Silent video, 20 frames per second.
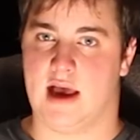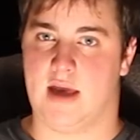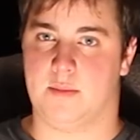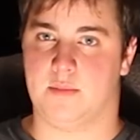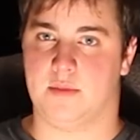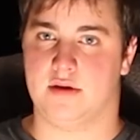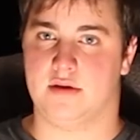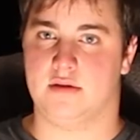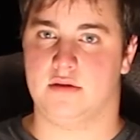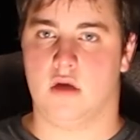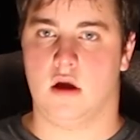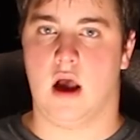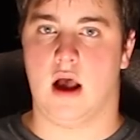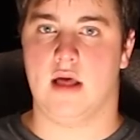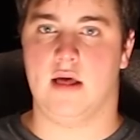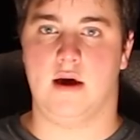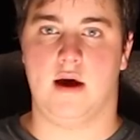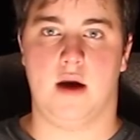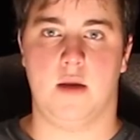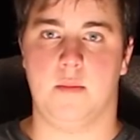happen.
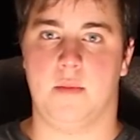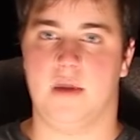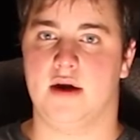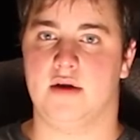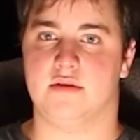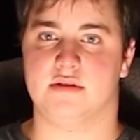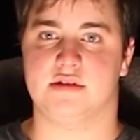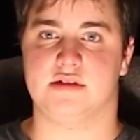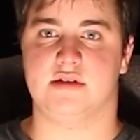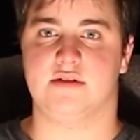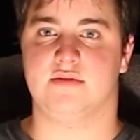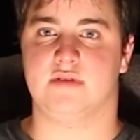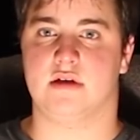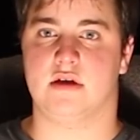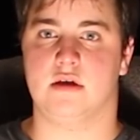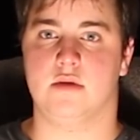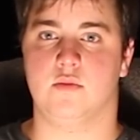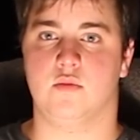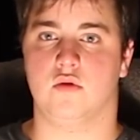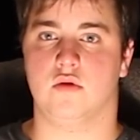I might receive a
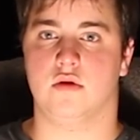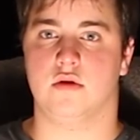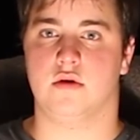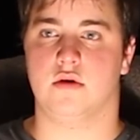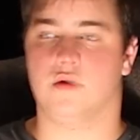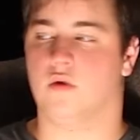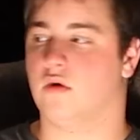keyboard